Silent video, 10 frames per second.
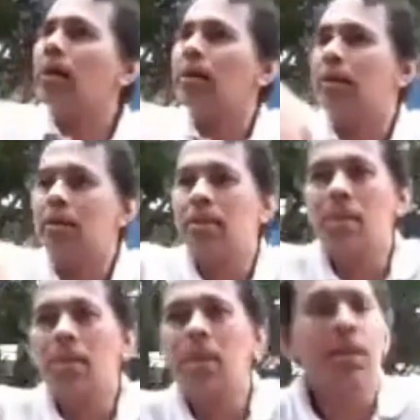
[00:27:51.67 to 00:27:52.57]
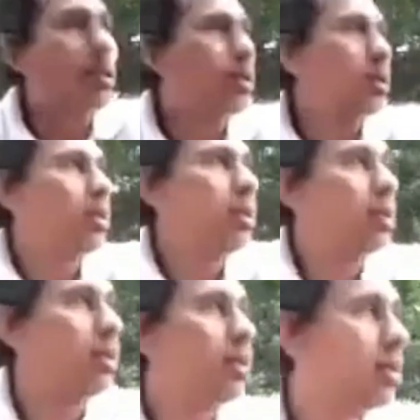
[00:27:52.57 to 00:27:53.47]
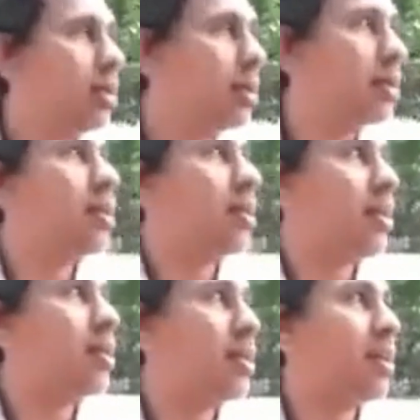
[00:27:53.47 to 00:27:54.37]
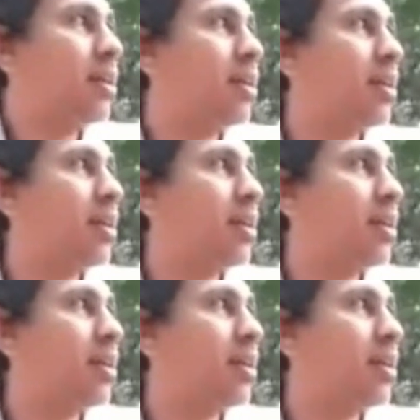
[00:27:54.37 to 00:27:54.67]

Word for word: But so many people used to scratch that itself.